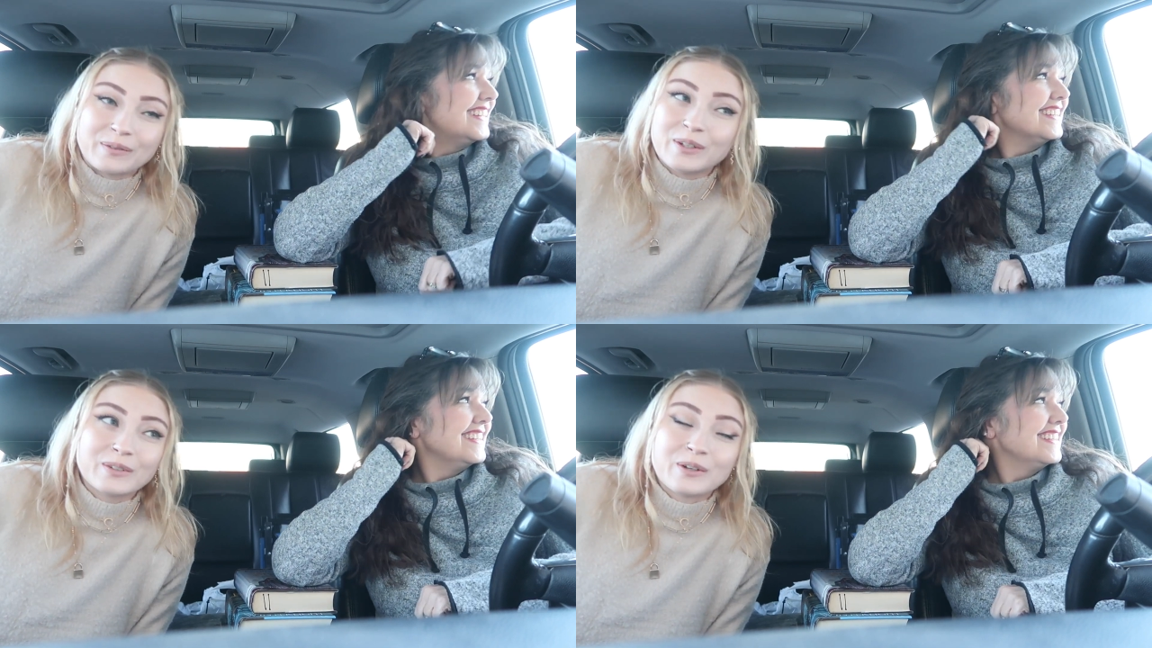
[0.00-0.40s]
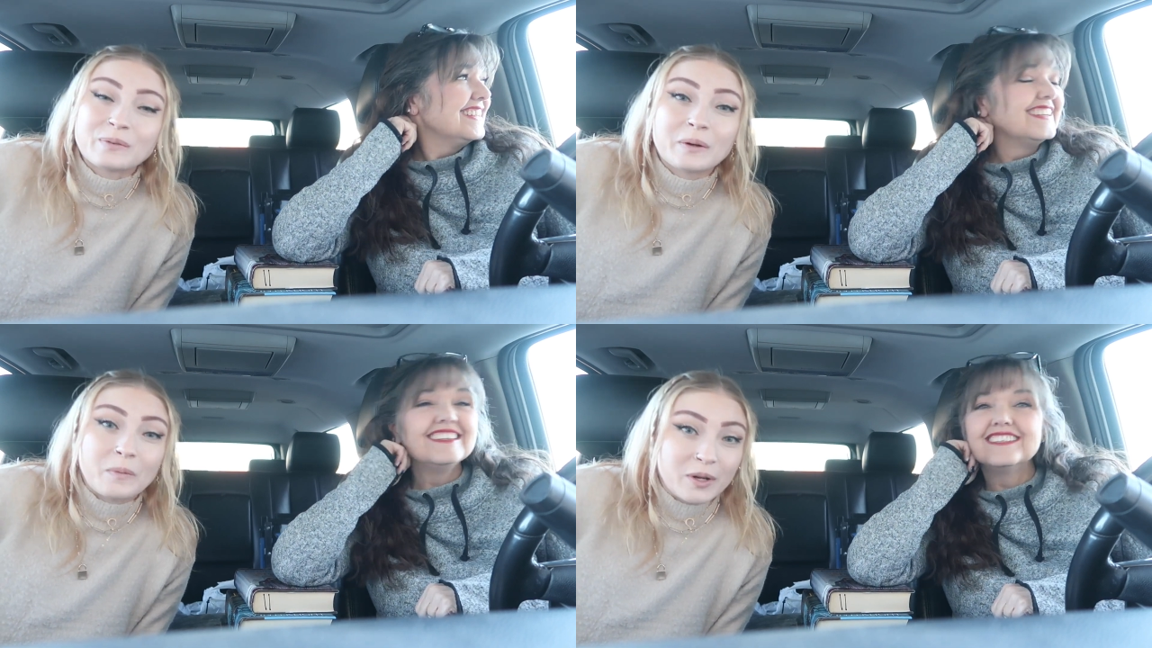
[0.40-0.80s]
Speaker 1: don't know
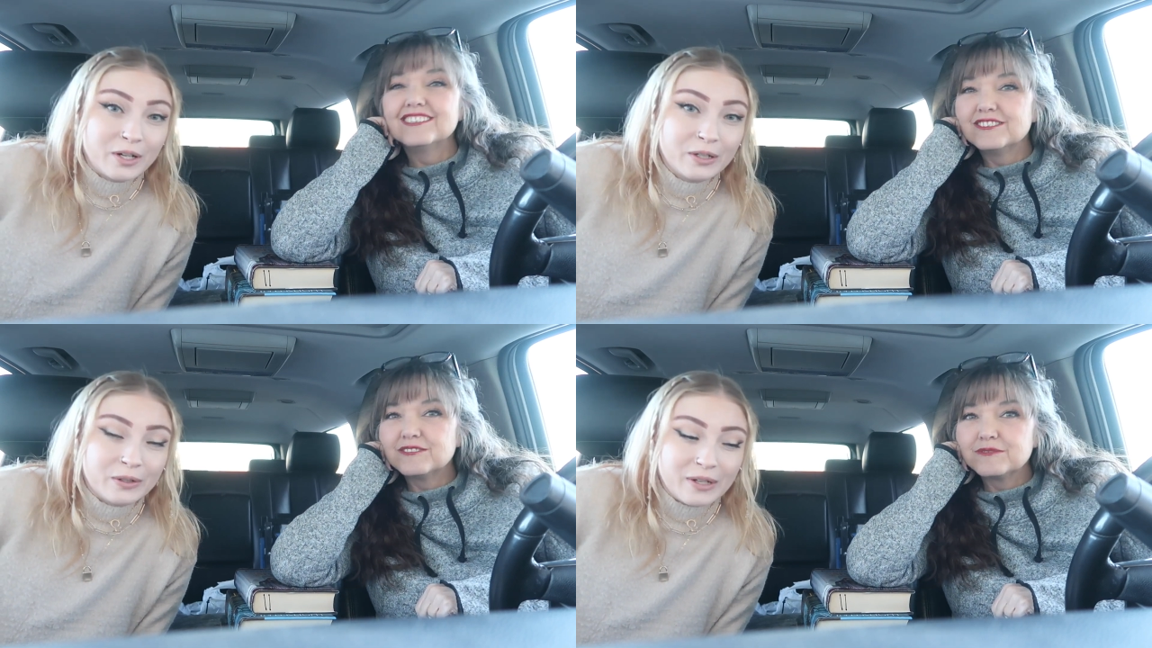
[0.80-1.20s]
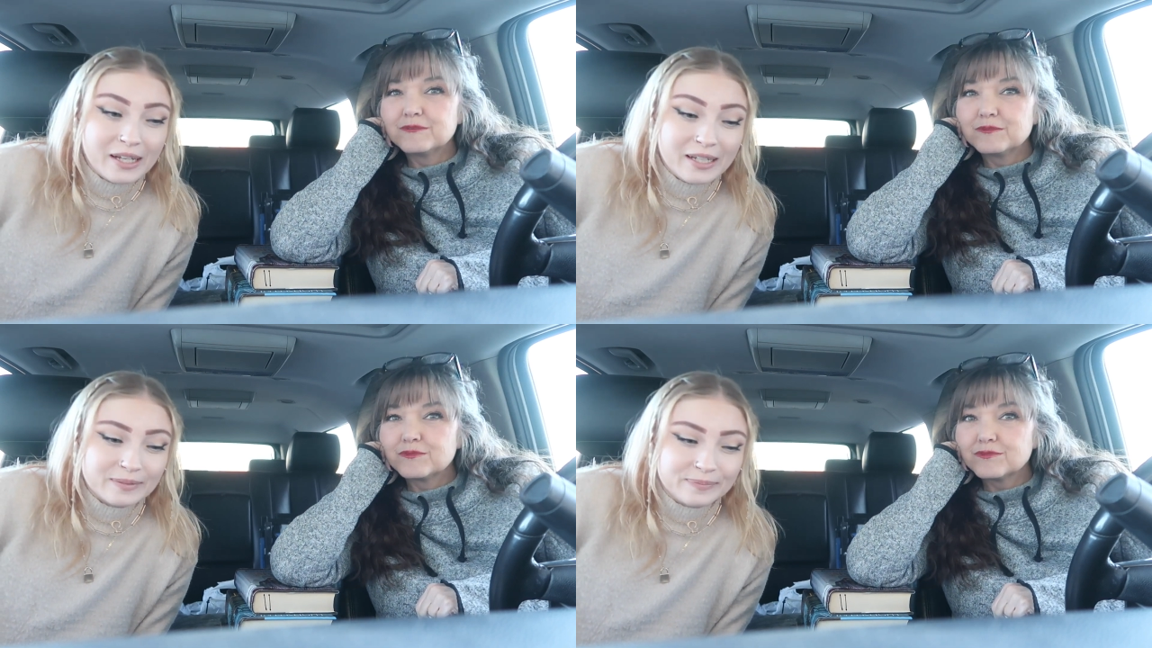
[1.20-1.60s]
where we're gonna go to
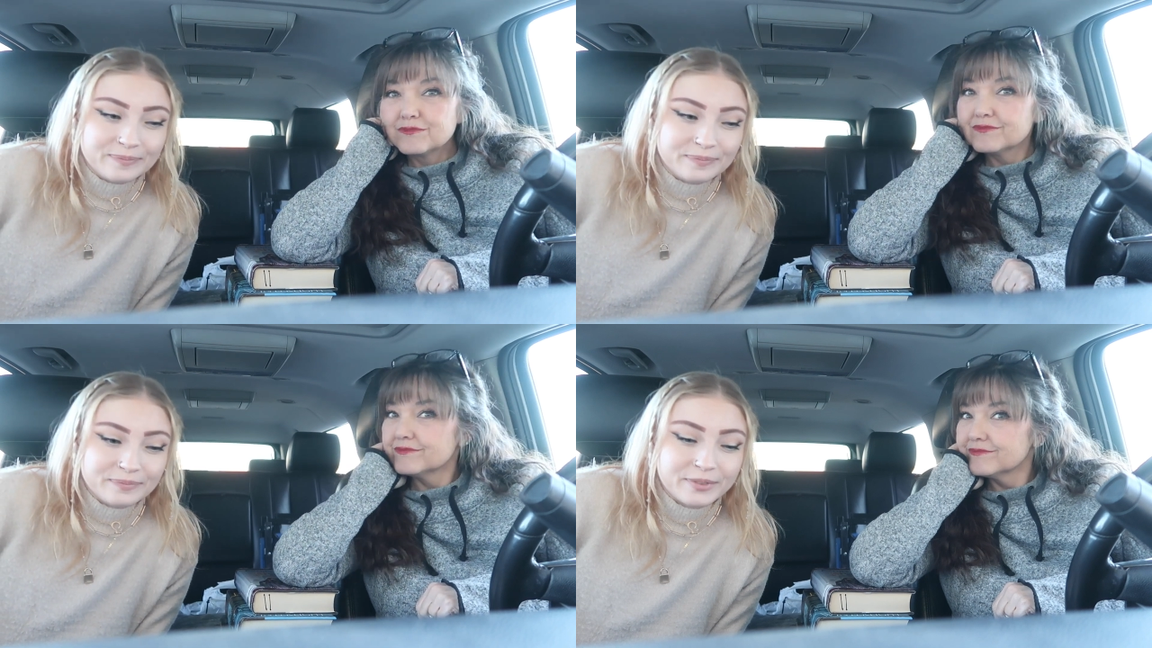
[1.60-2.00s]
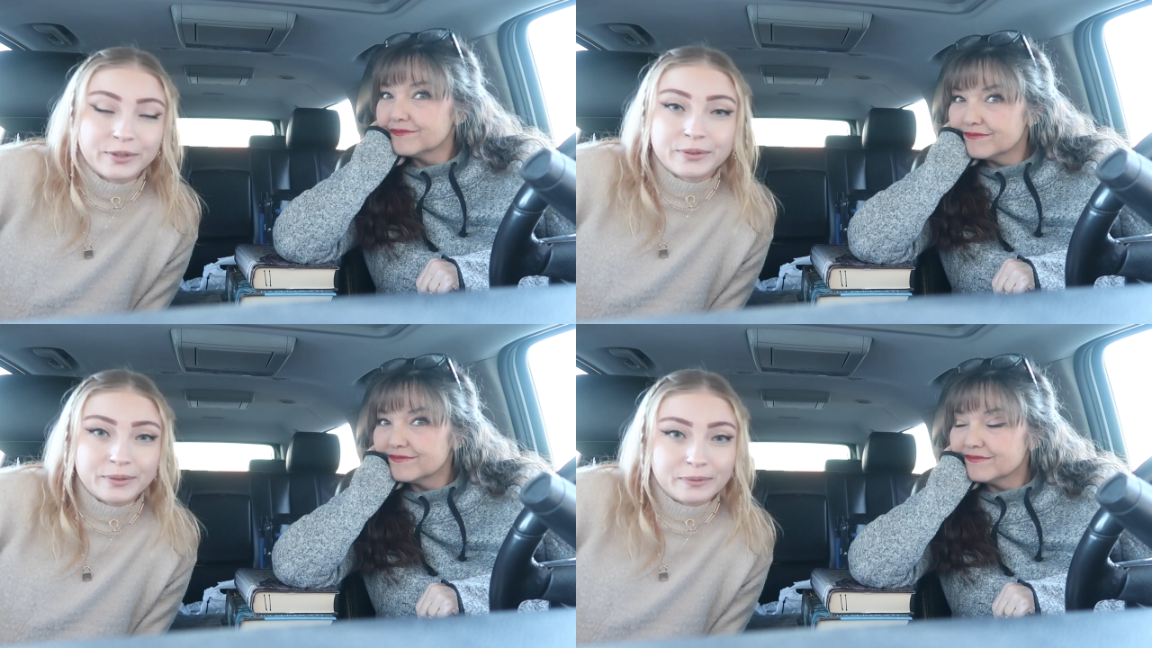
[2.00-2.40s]
eat.
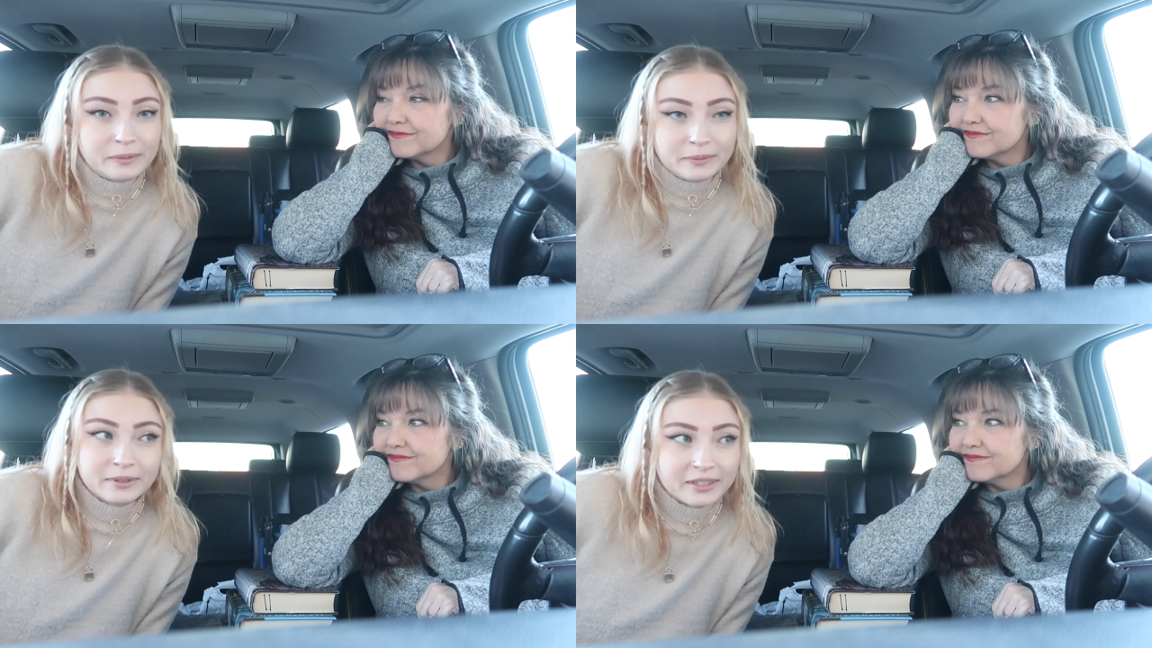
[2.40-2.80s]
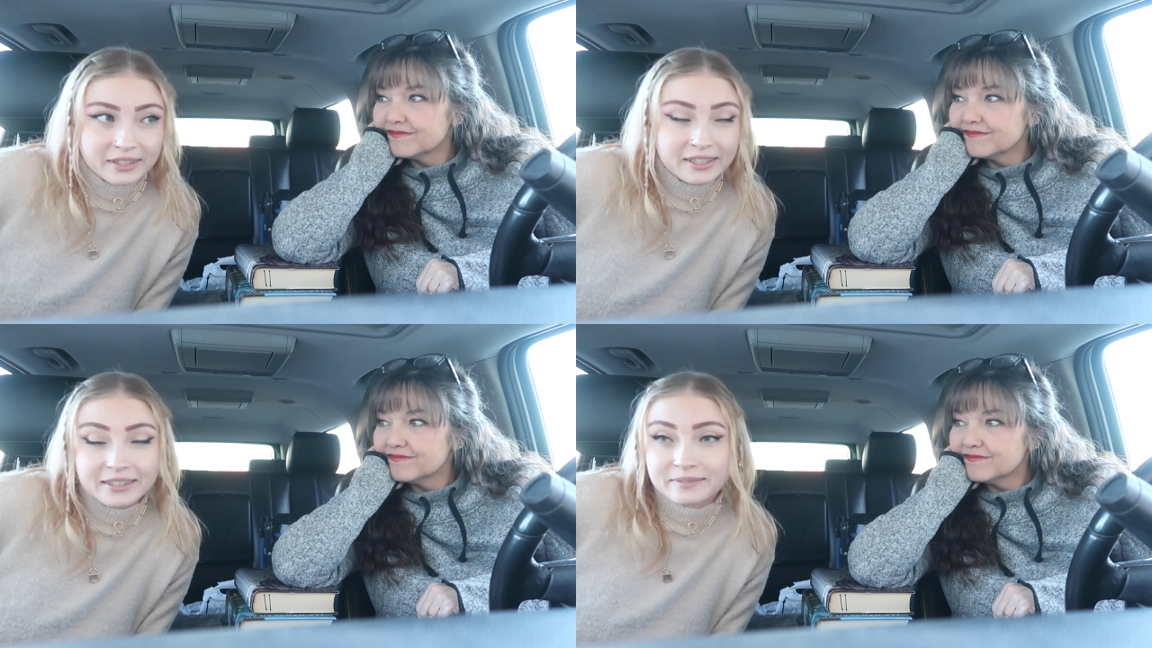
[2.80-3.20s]
Don't know what we're
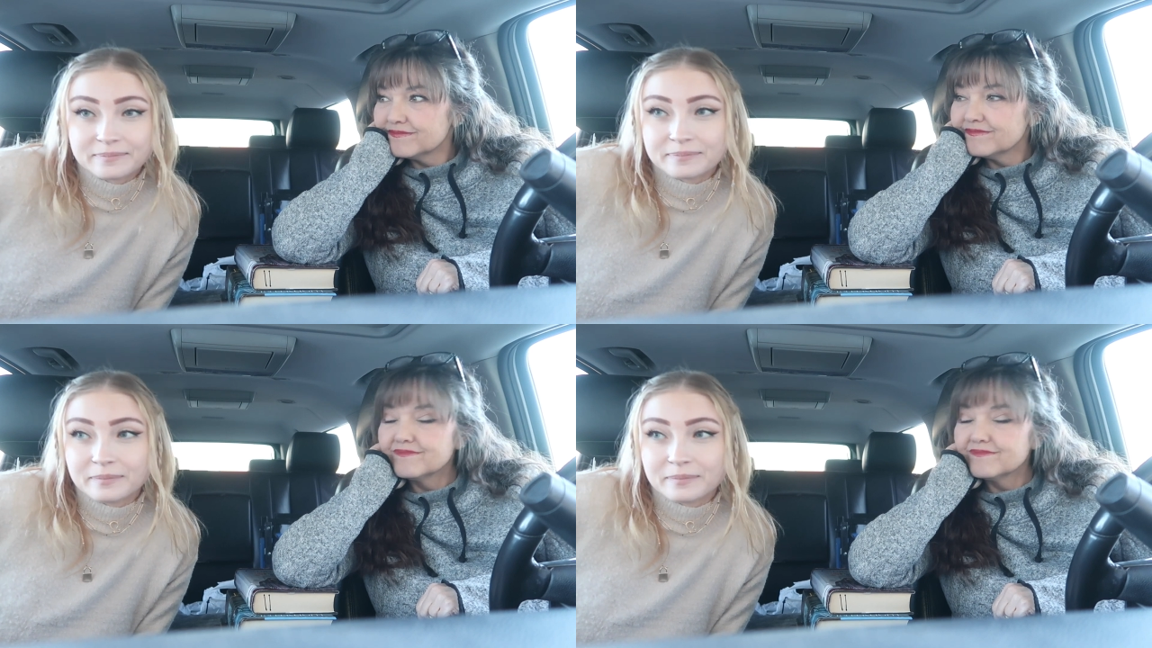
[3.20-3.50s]
gonna eat.